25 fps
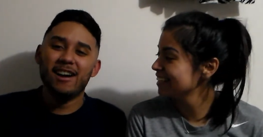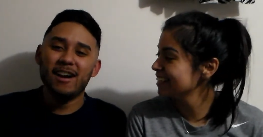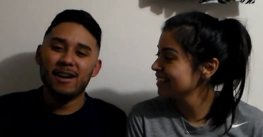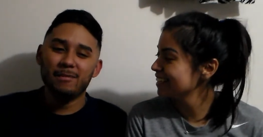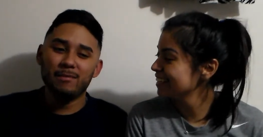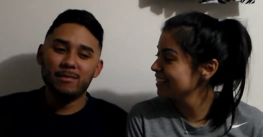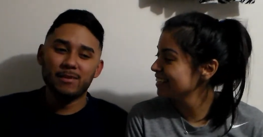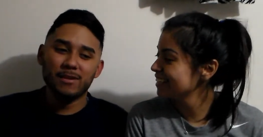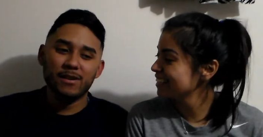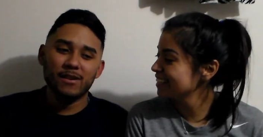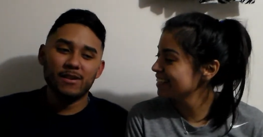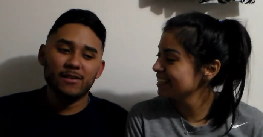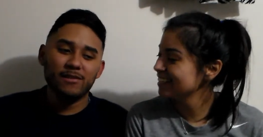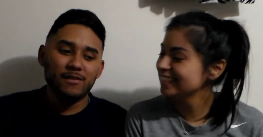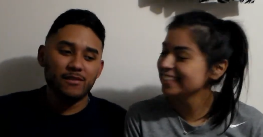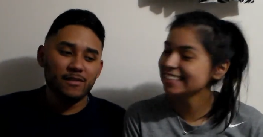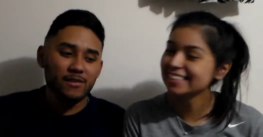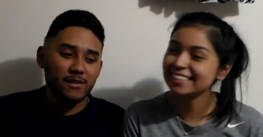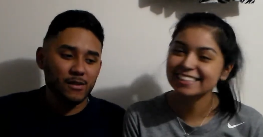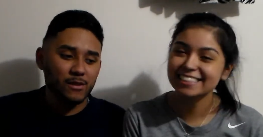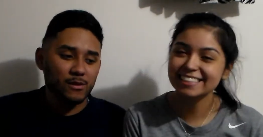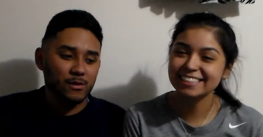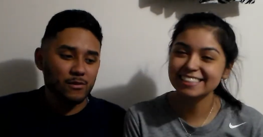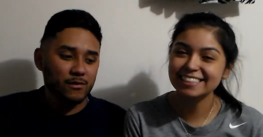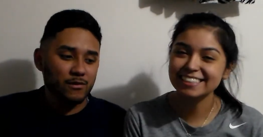Speaker 1: All right, but
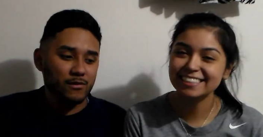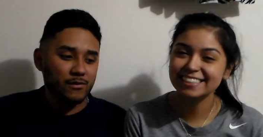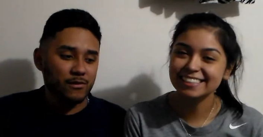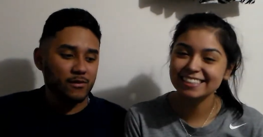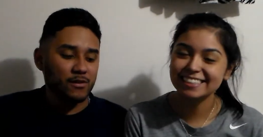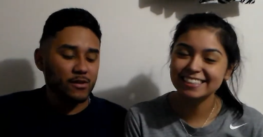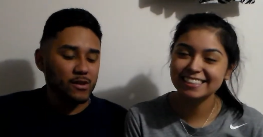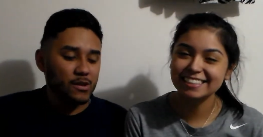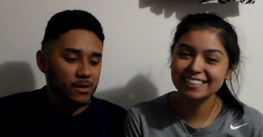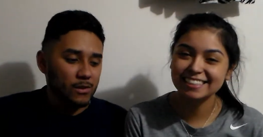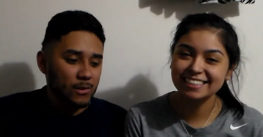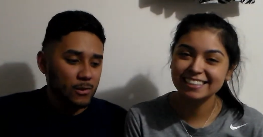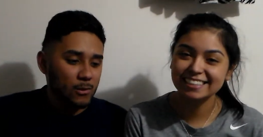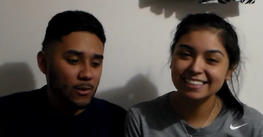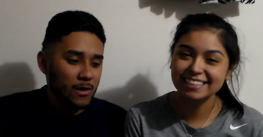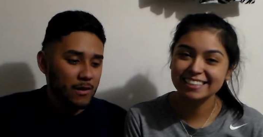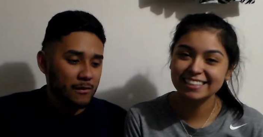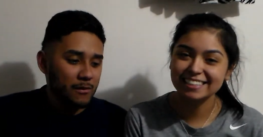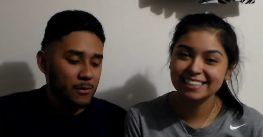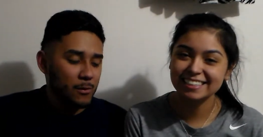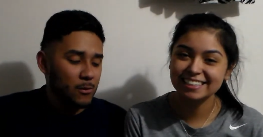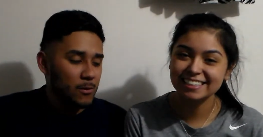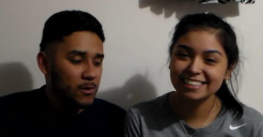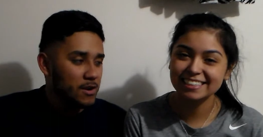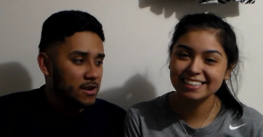
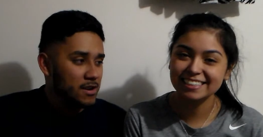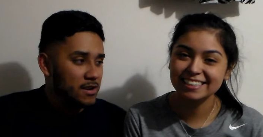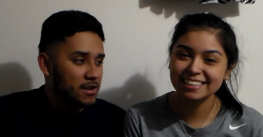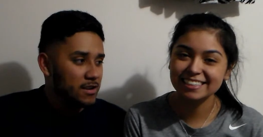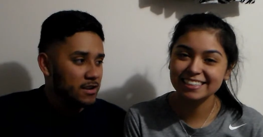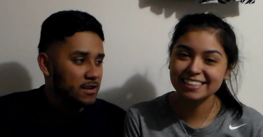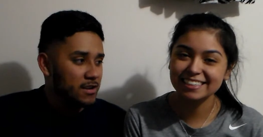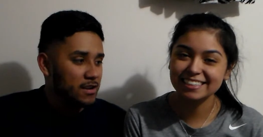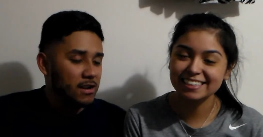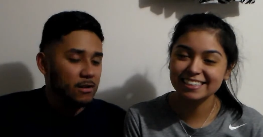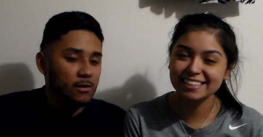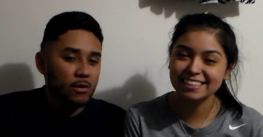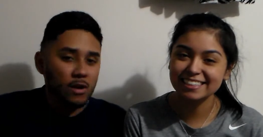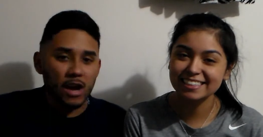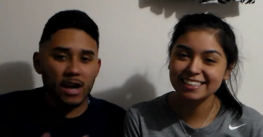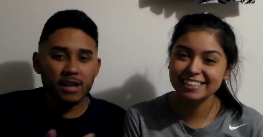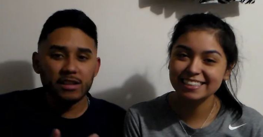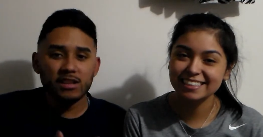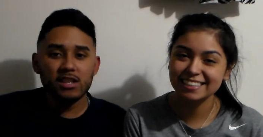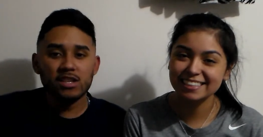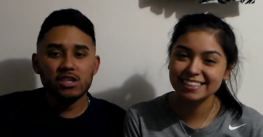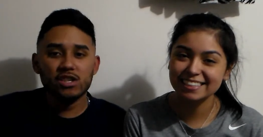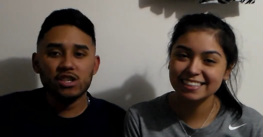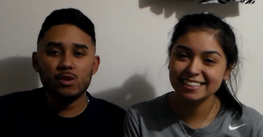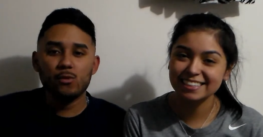whoever won, I
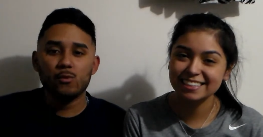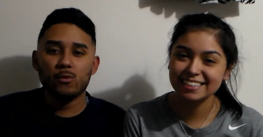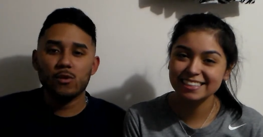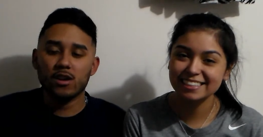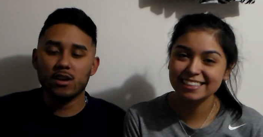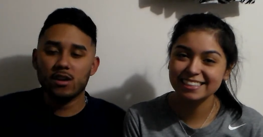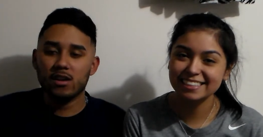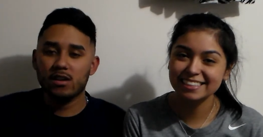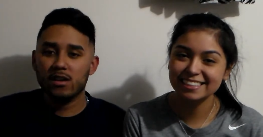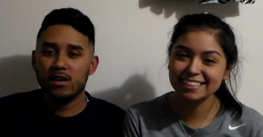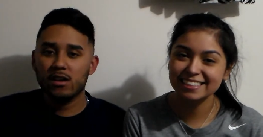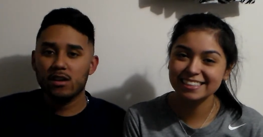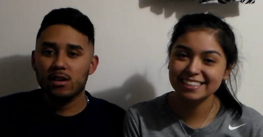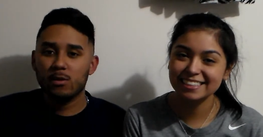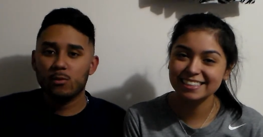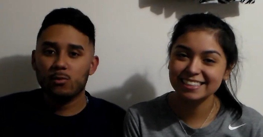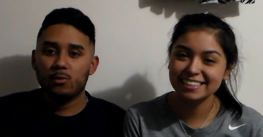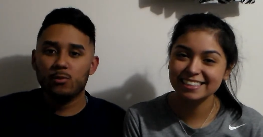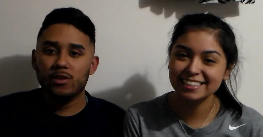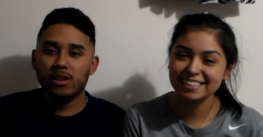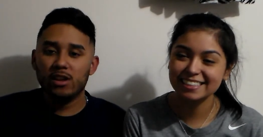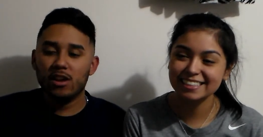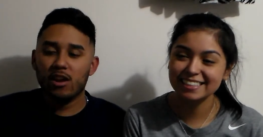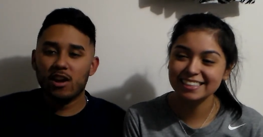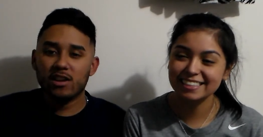think she won.
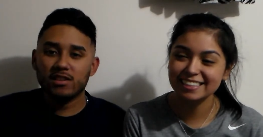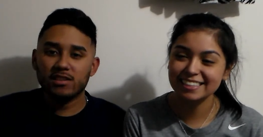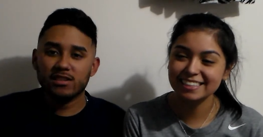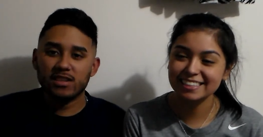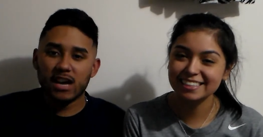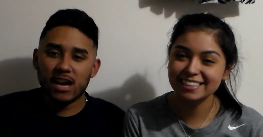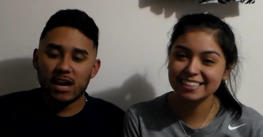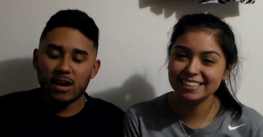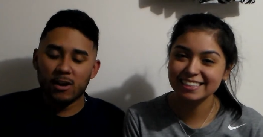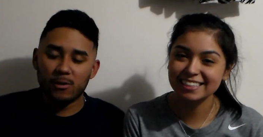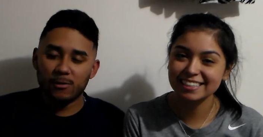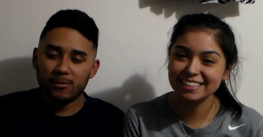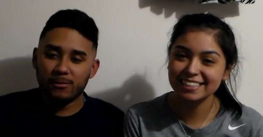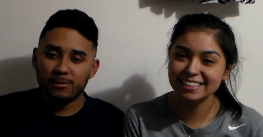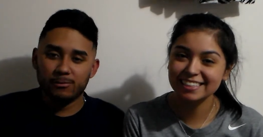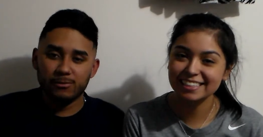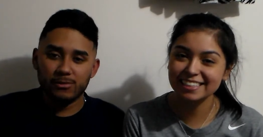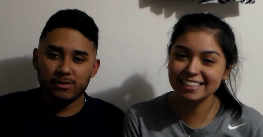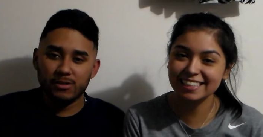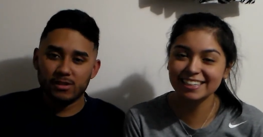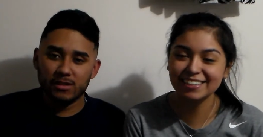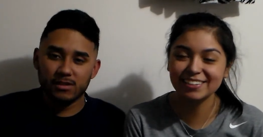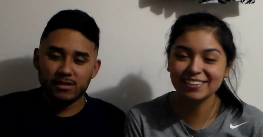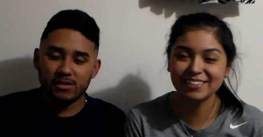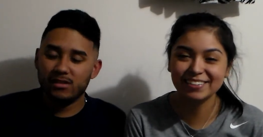We lost count. It
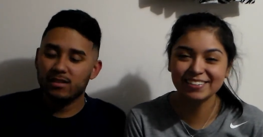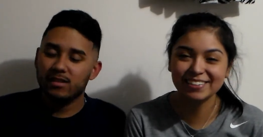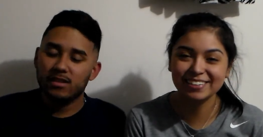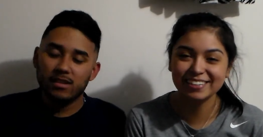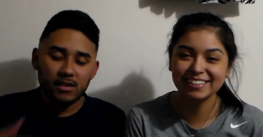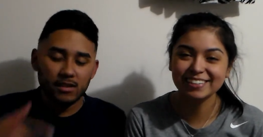was just.